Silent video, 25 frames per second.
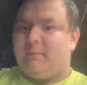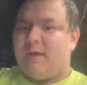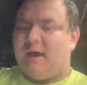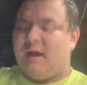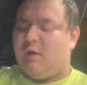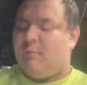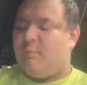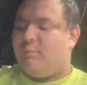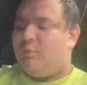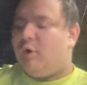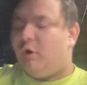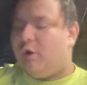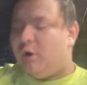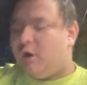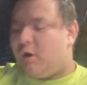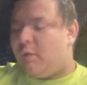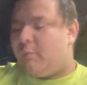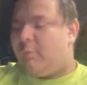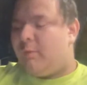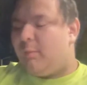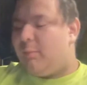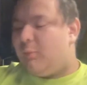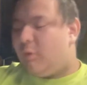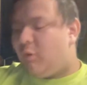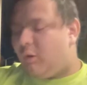I'll put
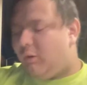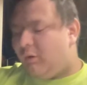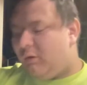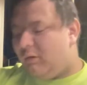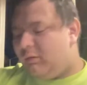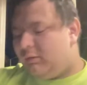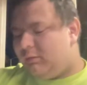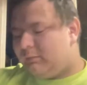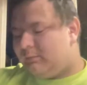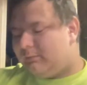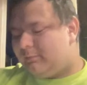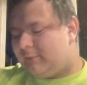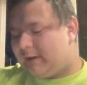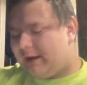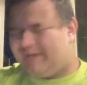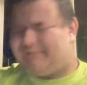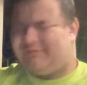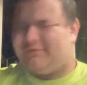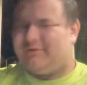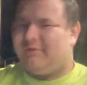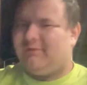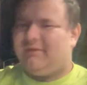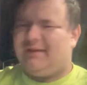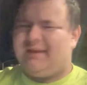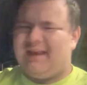up a poll
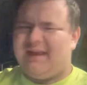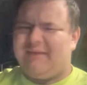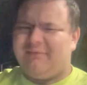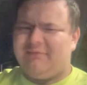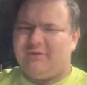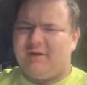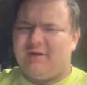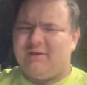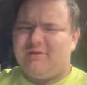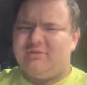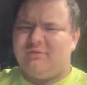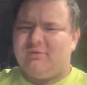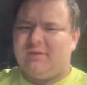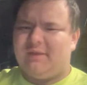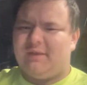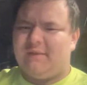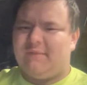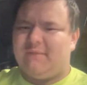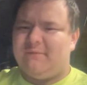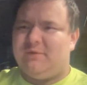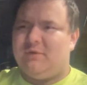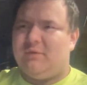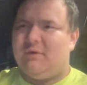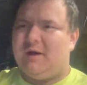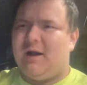after I do like
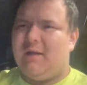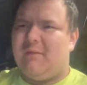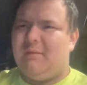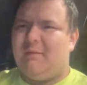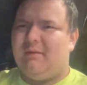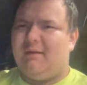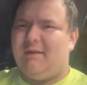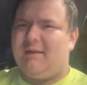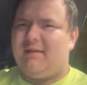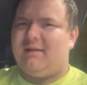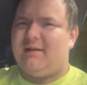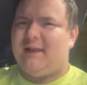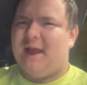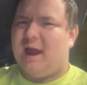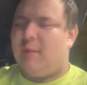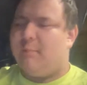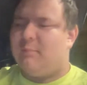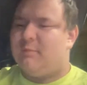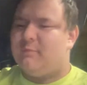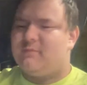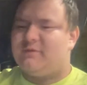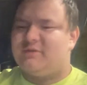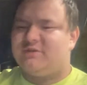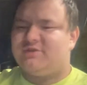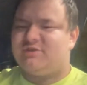a few out like an
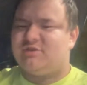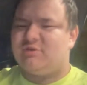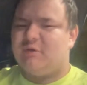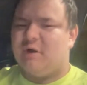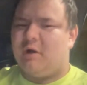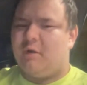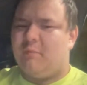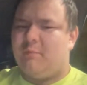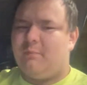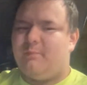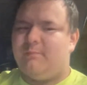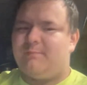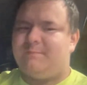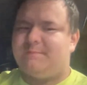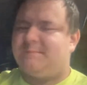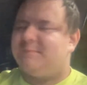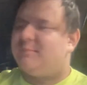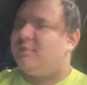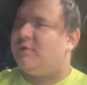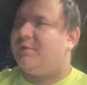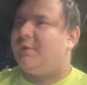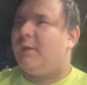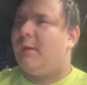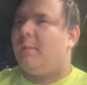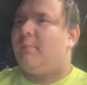album or two. I'll
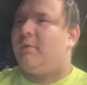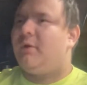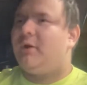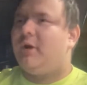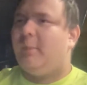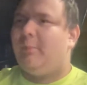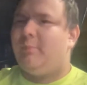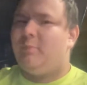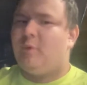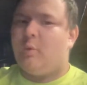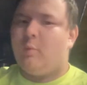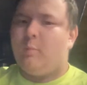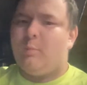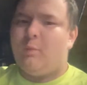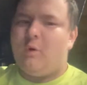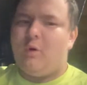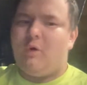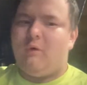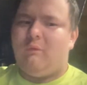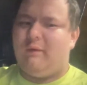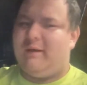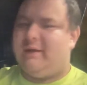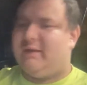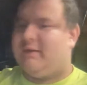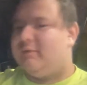put up the
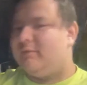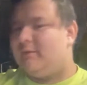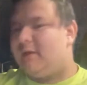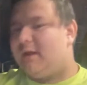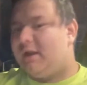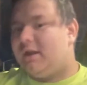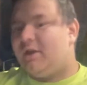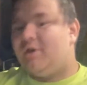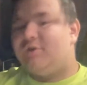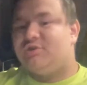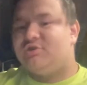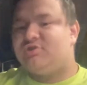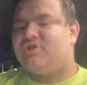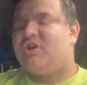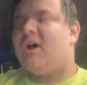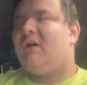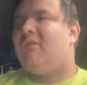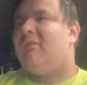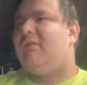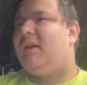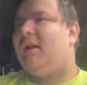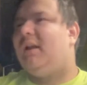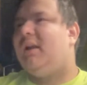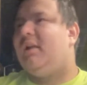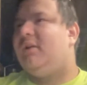poll like
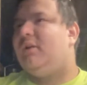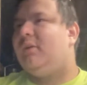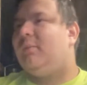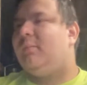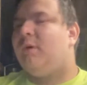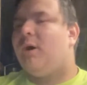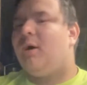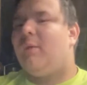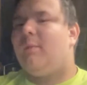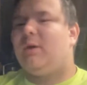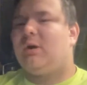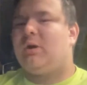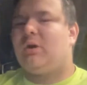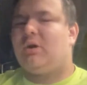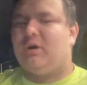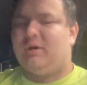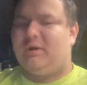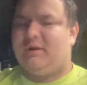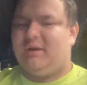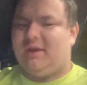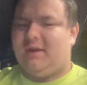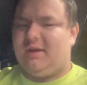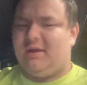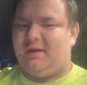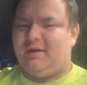John Lennon or Paul
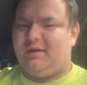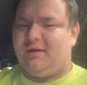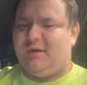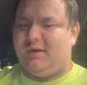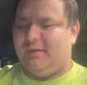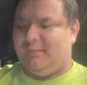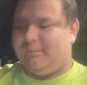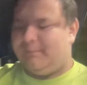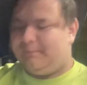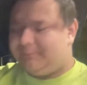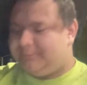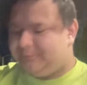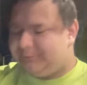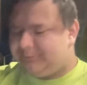McCartney and